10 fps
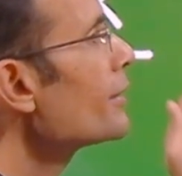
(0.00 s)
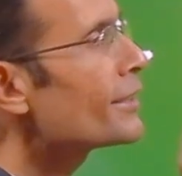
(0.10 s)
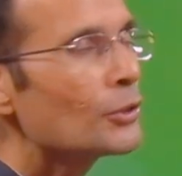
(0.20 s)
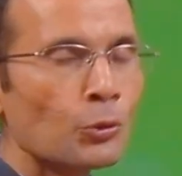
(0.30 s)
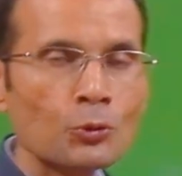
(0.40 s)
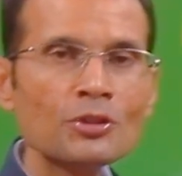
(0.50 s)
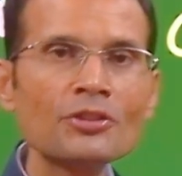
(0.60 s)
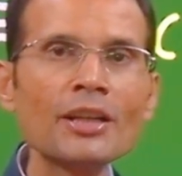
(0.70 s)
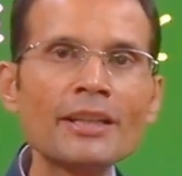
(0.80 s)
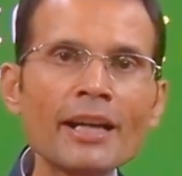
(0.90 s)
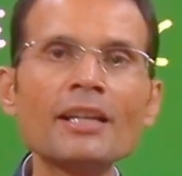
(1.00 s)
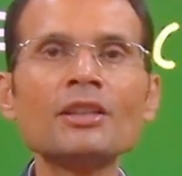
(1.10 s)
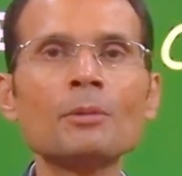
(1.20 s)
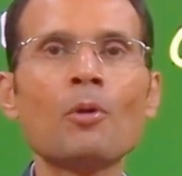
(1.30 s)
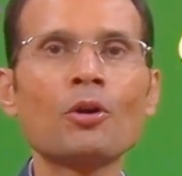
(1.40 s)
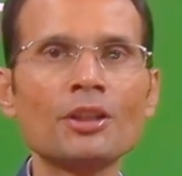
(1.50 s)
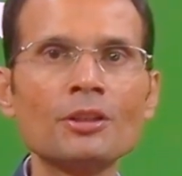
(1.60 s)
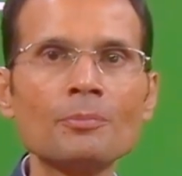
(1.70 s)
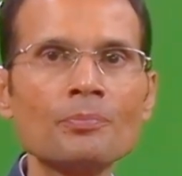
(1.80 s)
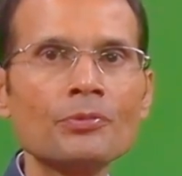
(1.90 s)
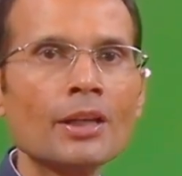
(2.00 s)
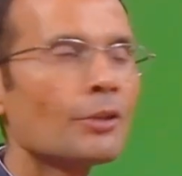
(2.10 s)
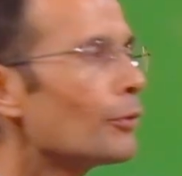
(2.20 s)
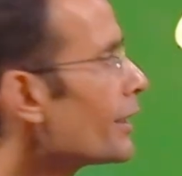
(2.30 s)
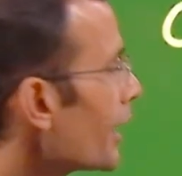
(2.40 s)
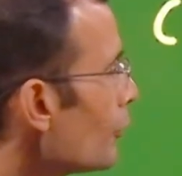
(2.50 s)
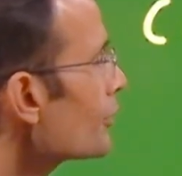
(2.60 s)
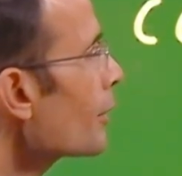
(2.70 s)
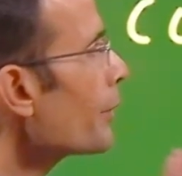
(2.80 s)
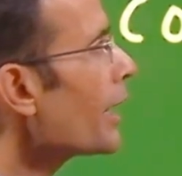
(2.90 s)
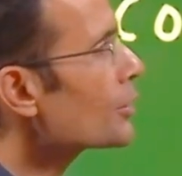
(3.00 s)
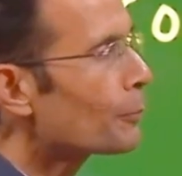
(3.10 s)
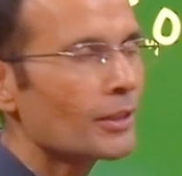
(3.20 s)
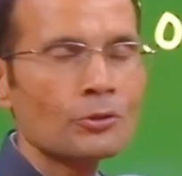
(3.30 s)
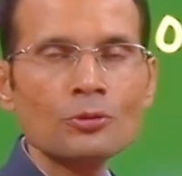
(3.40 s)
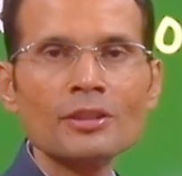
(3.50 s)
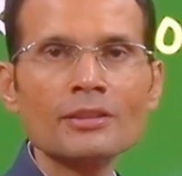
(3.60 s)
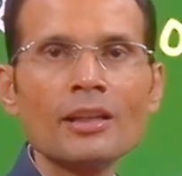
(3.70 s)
CO2 is retained in the body. It will give some H plus to this